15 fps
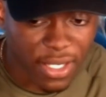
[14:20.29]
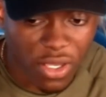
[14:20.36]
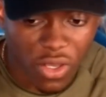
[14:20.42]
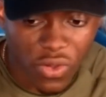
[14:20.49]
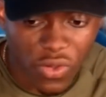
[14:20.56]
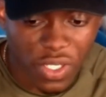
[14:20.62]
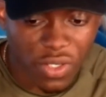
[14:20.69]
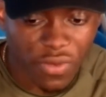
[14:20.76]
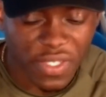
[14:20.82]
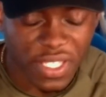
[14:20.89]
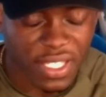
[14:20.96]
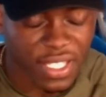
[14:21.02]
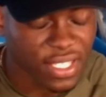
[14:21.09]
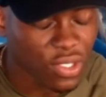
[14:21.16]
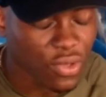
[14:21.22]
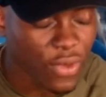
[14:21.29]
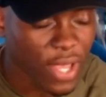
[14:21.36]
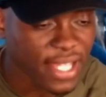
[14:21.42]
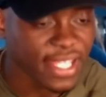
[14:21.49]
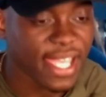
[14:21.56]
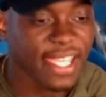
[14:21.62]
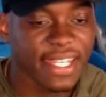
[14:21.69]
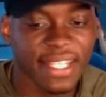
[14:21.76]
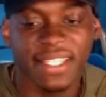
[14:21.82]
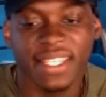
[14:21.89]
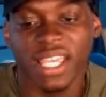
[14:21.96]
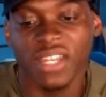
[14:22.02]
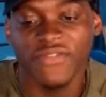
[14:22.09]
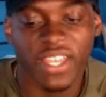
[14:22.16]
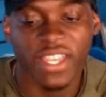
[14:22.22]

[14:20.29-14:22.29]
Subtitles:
And Oden obviously still had that in his head.